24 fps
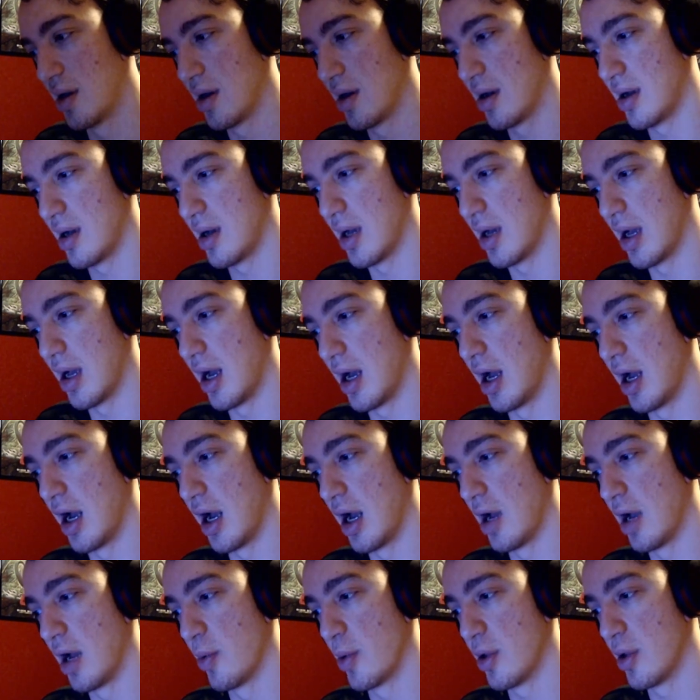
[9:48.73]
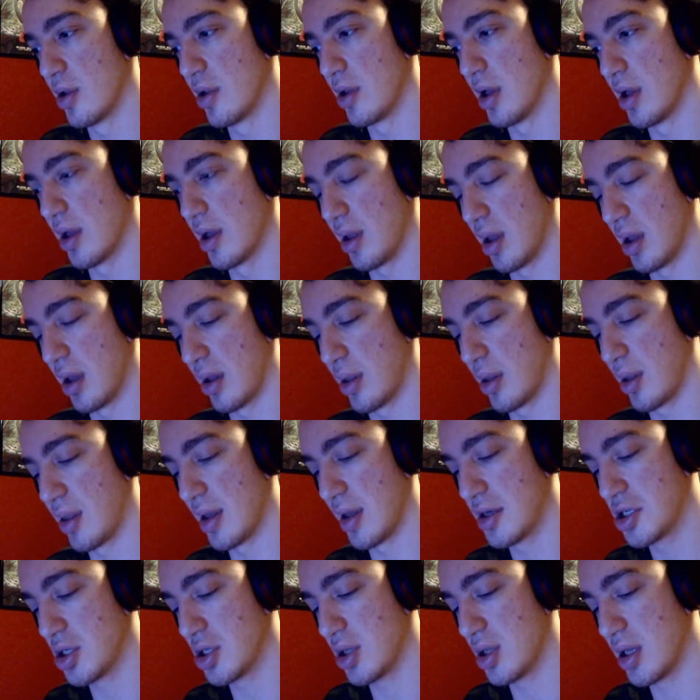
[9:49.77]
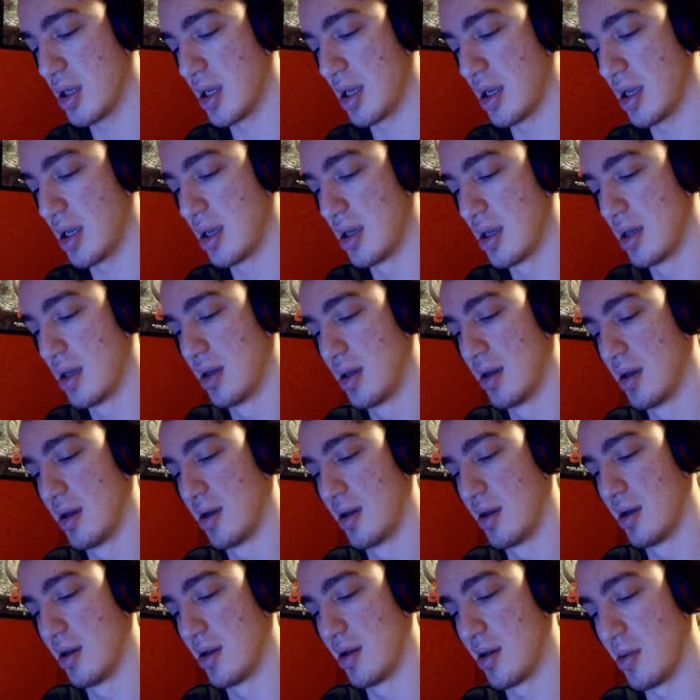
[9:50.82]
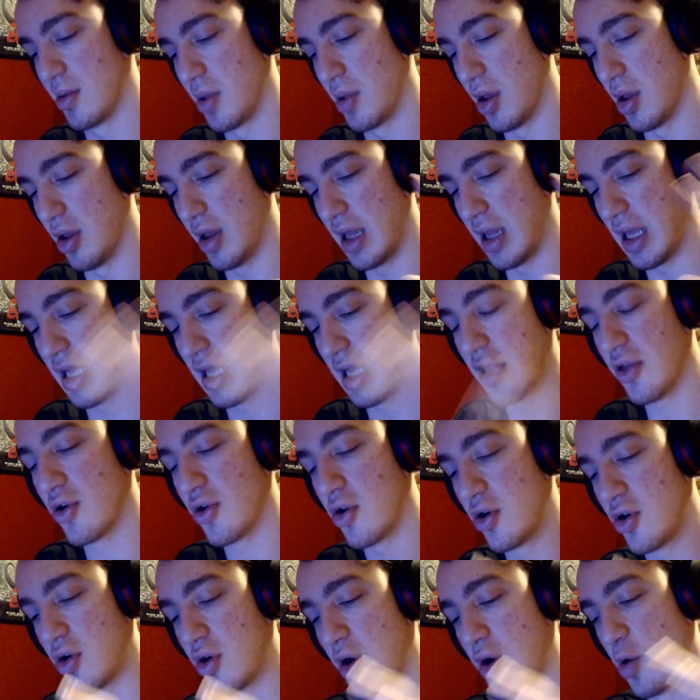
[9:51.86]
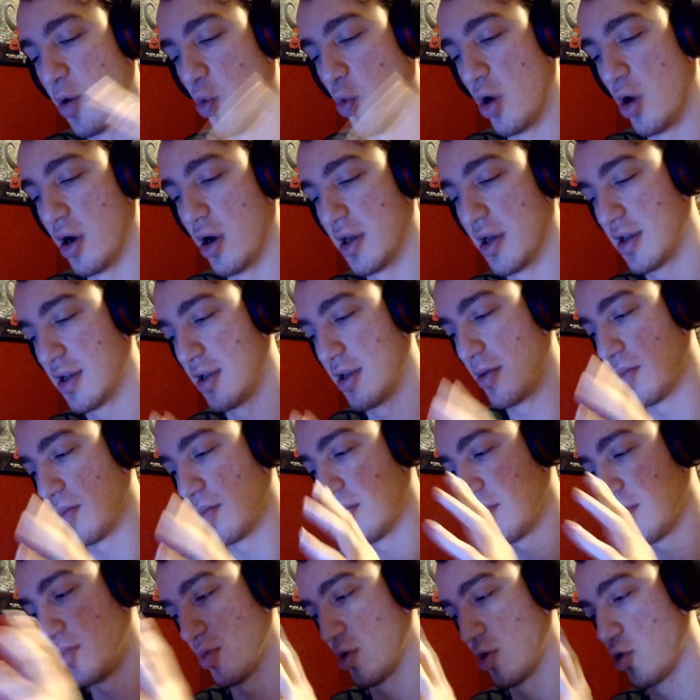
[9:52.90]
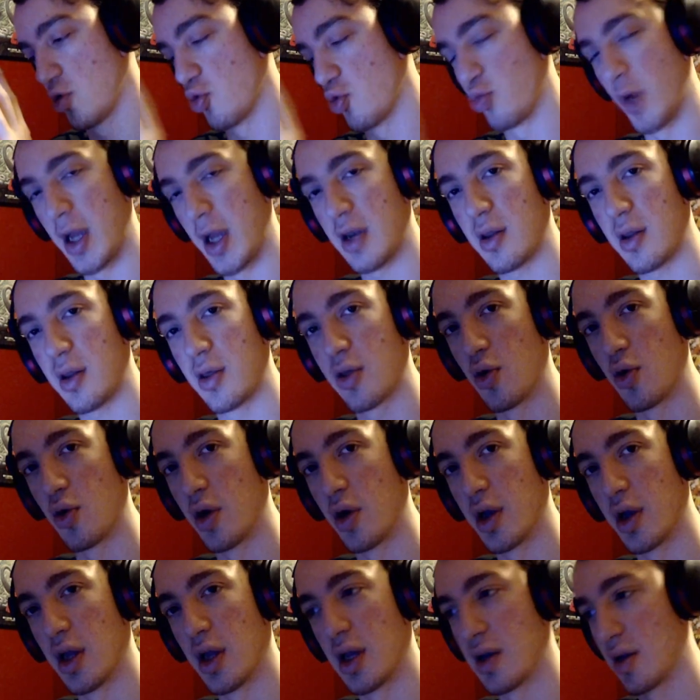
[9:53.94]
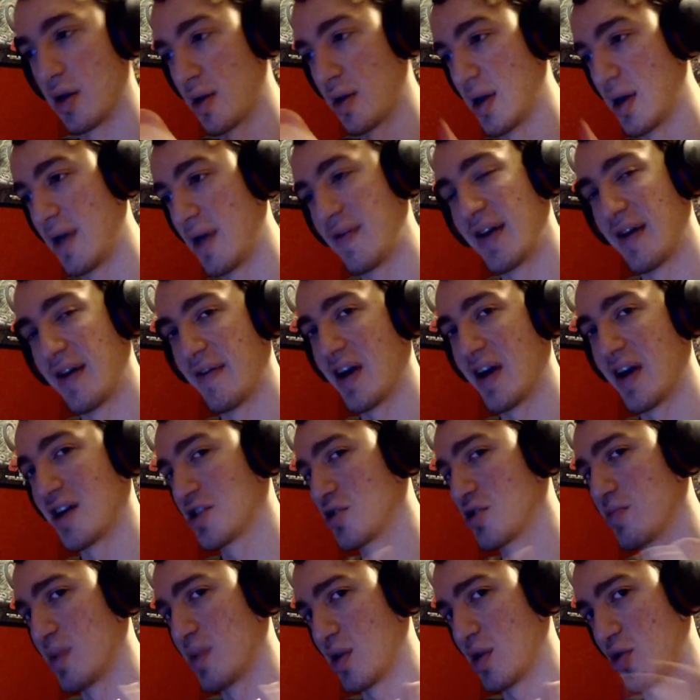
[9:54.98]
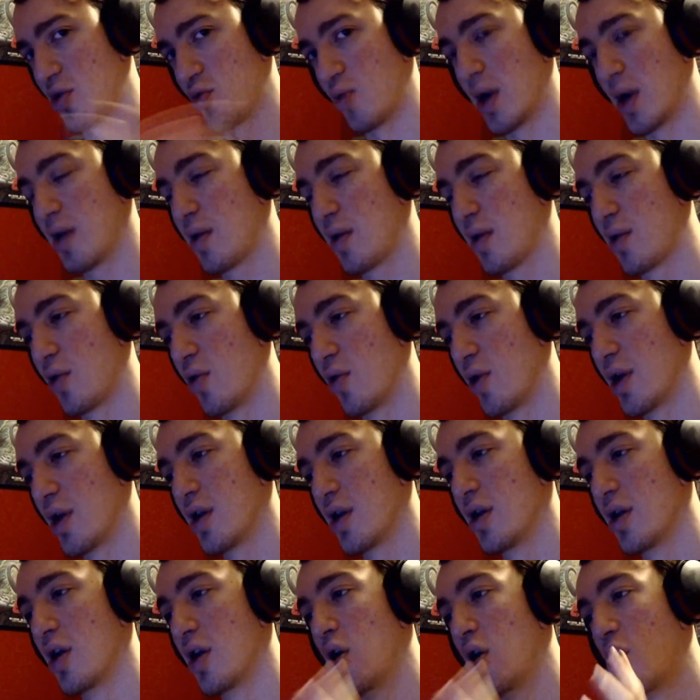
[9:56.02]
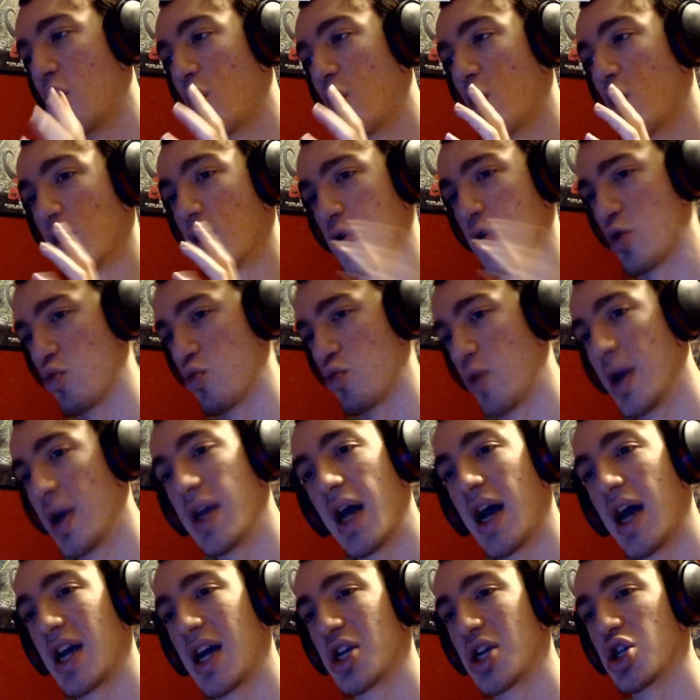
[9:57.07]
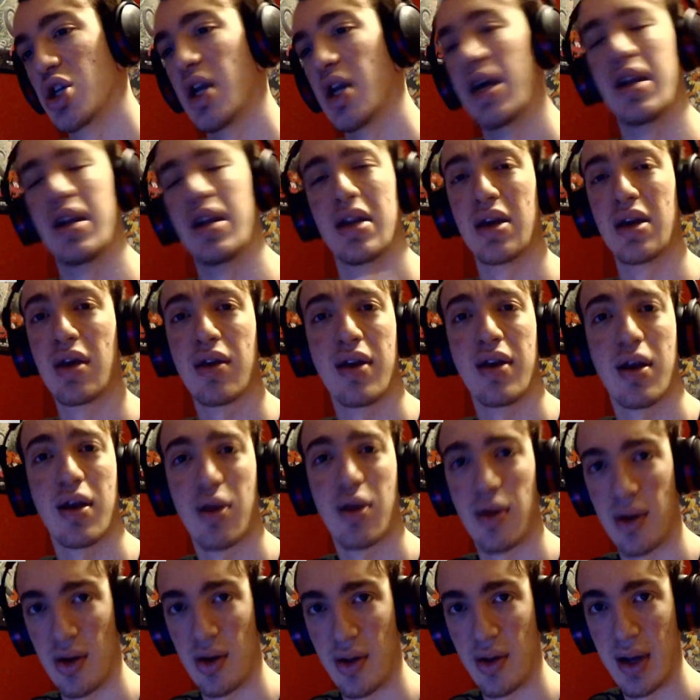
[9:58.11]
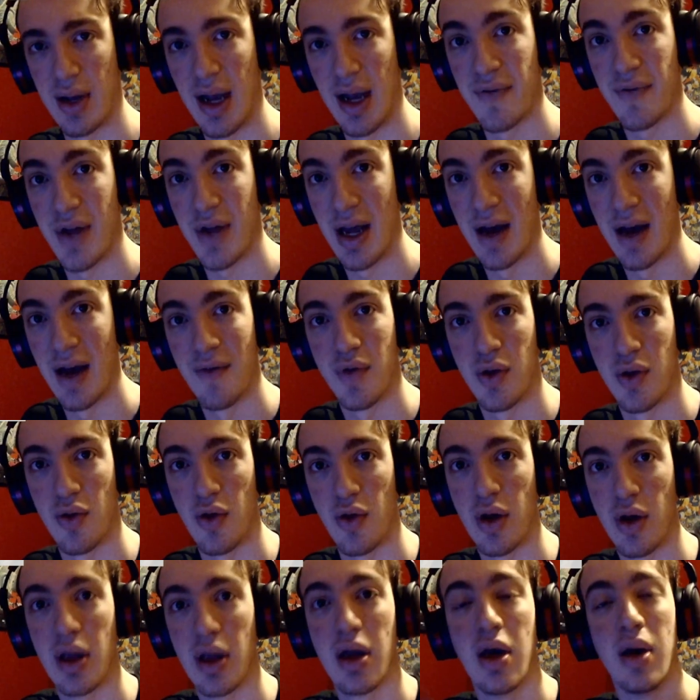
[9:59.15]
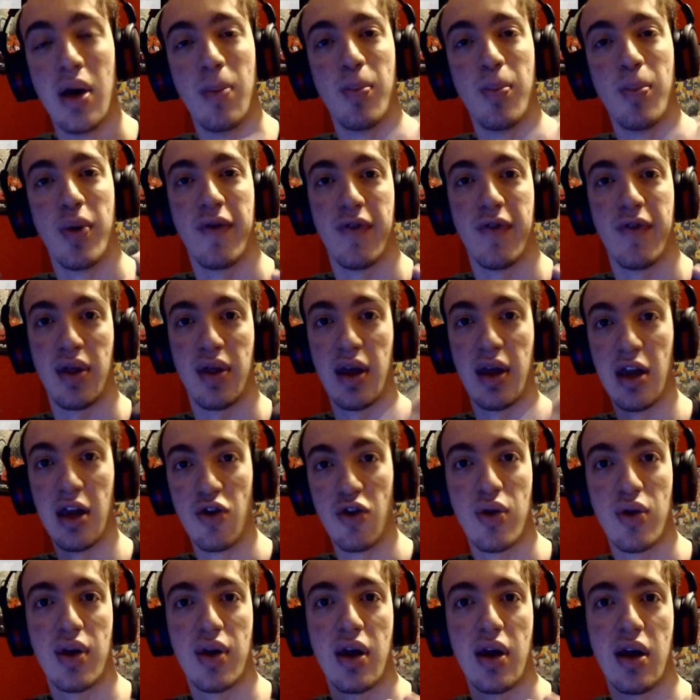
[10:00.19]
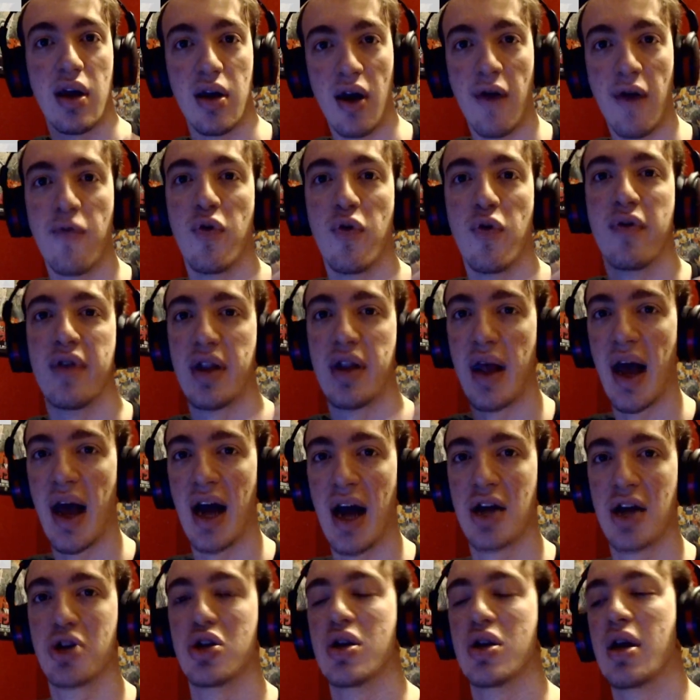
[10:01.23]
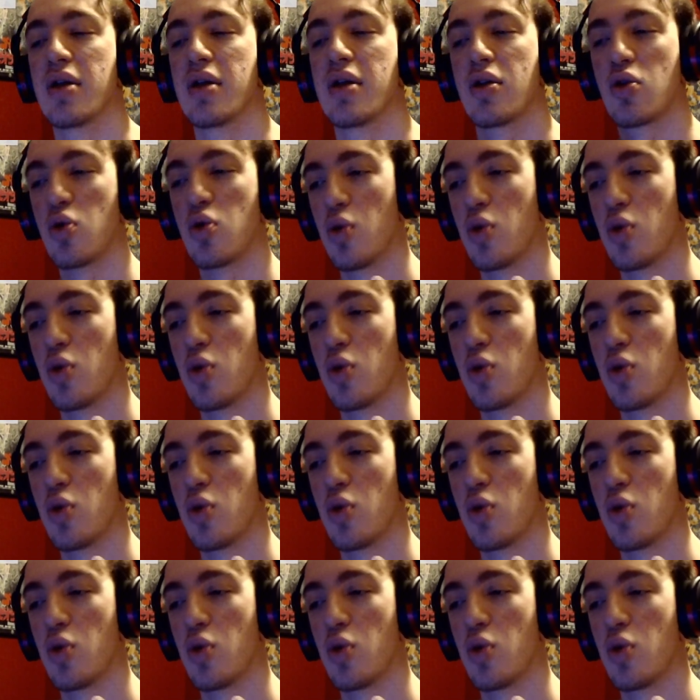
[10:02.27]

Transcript: essentially either want great story, it doesn't have to have action, but great story, or great action, and it doesn't necessarily have to have story, but if it's interesting enough with its action and the cool